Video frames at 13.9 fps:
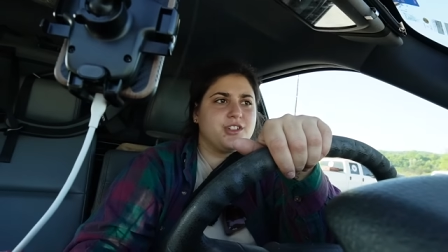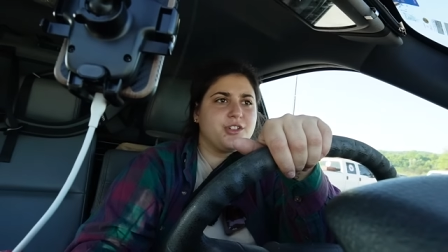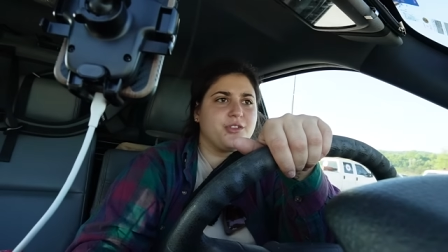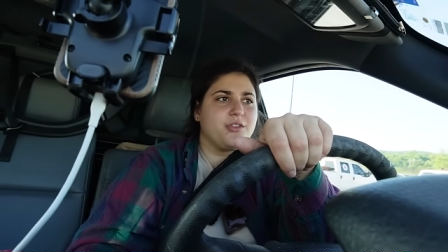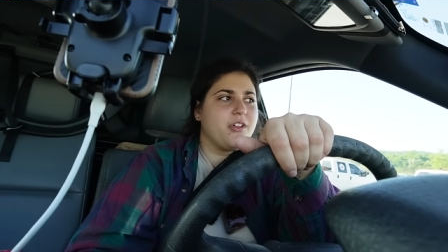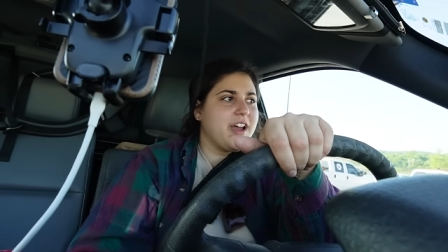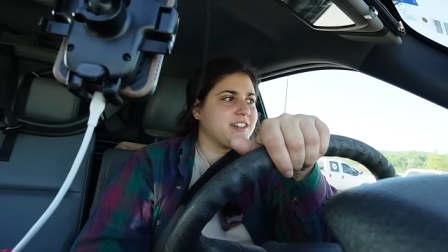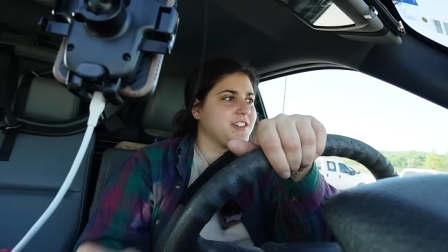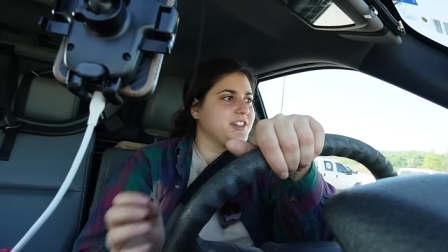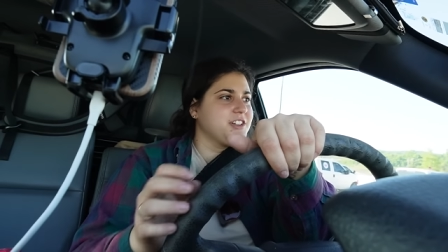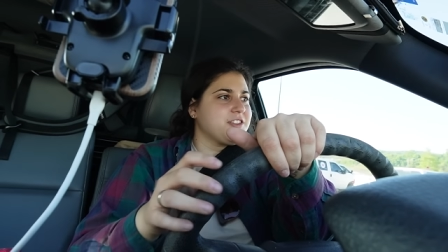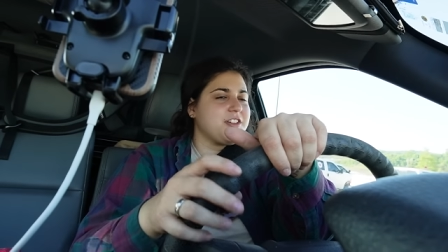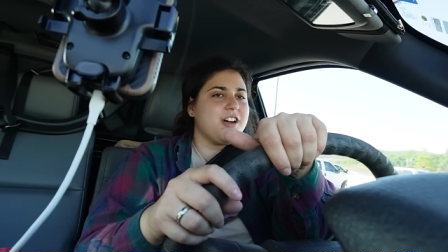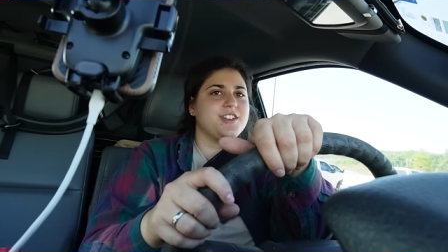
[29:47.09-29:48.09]
Directly
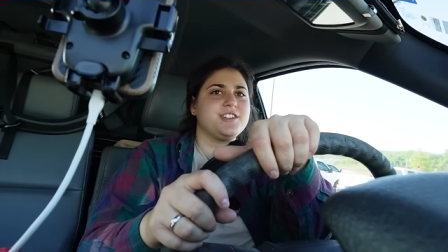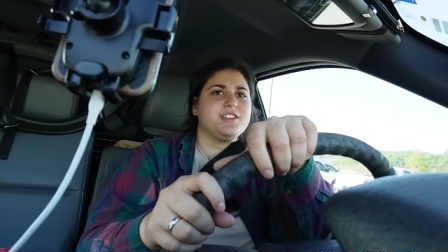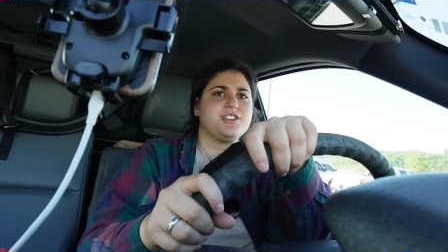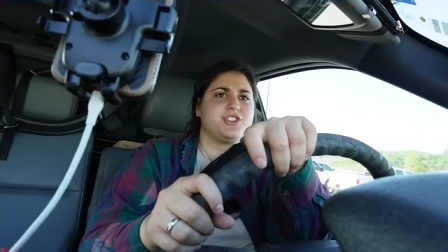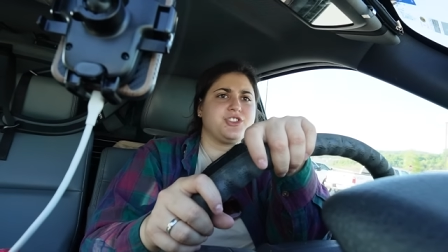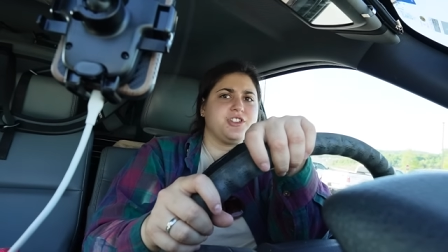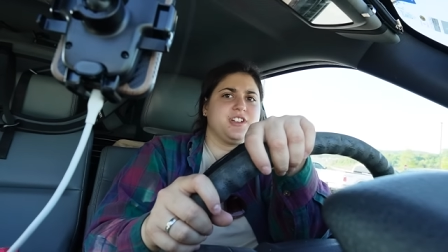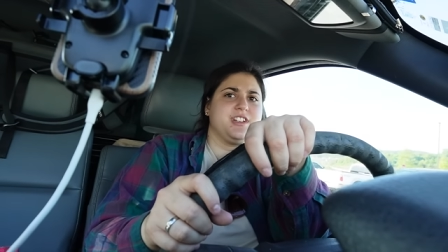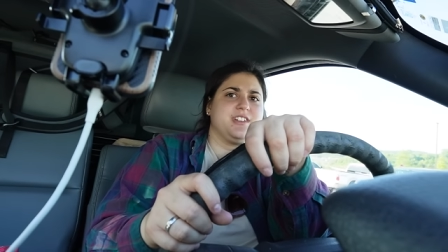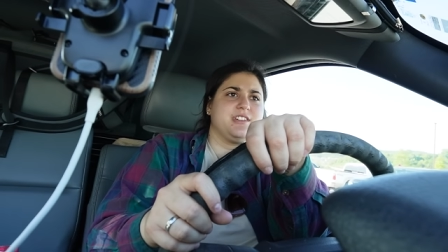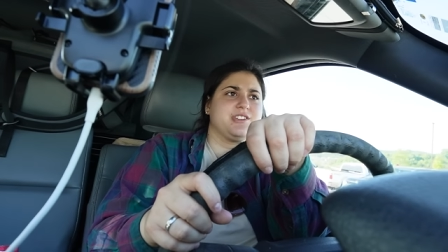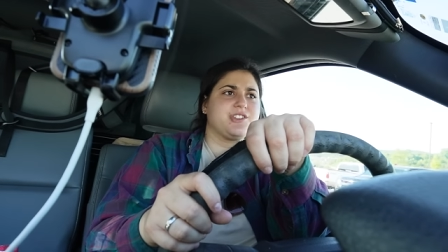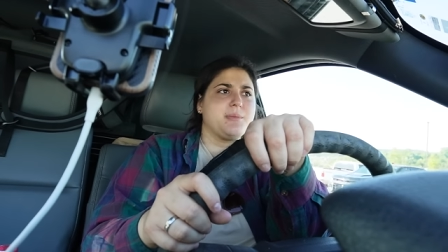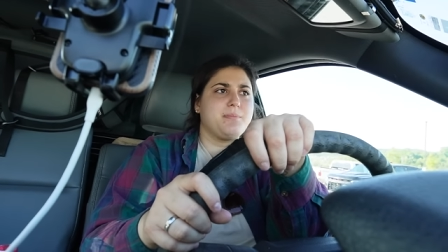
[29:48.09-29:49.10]
across the street
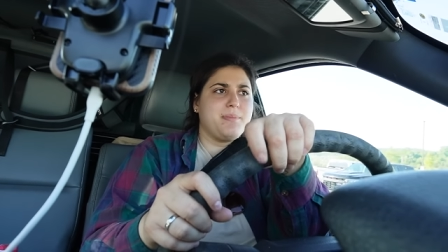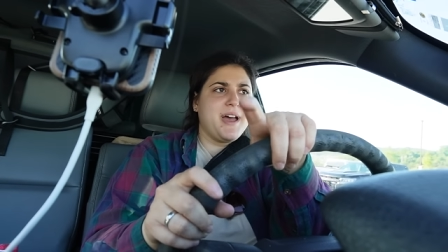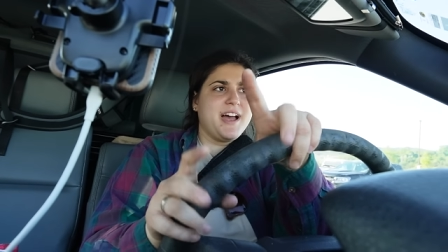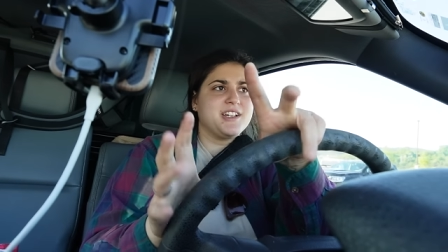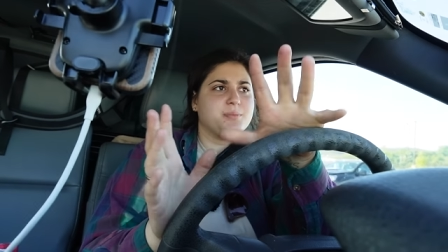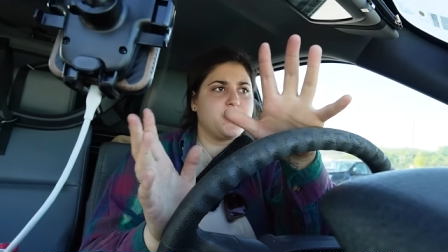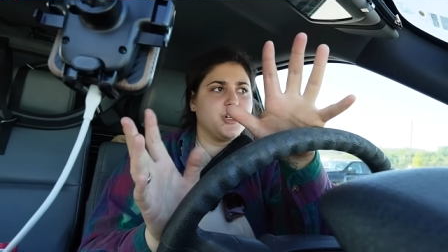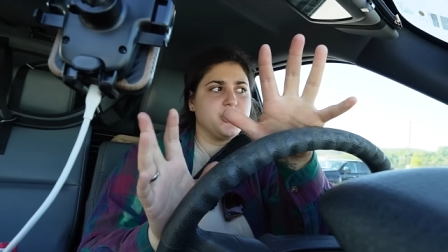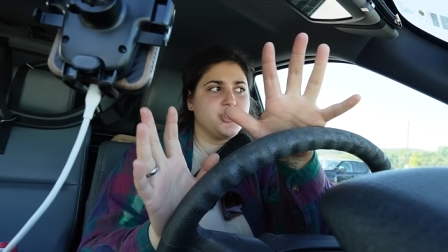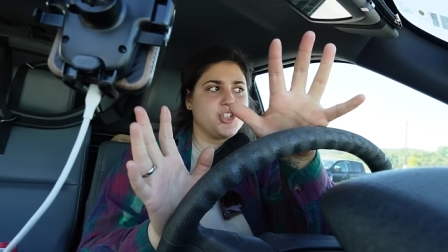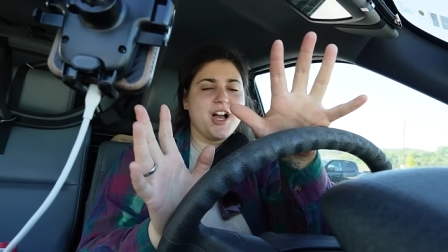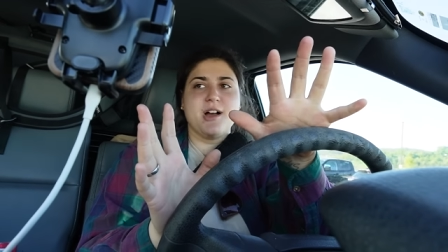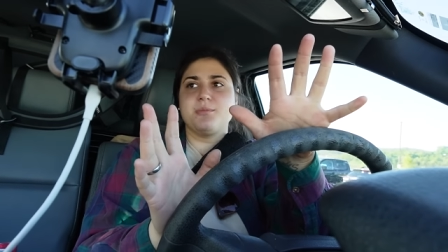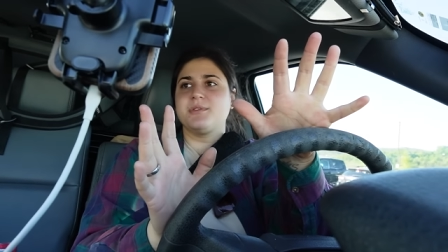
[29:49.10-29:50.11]
is a Bass Pro
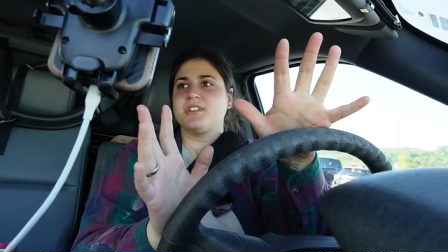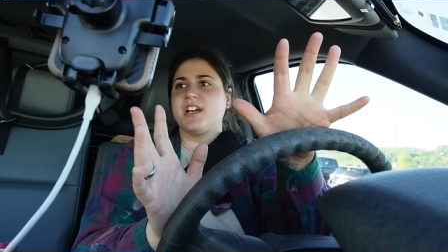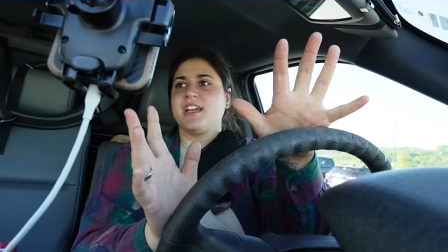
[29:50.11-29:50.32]
Shops.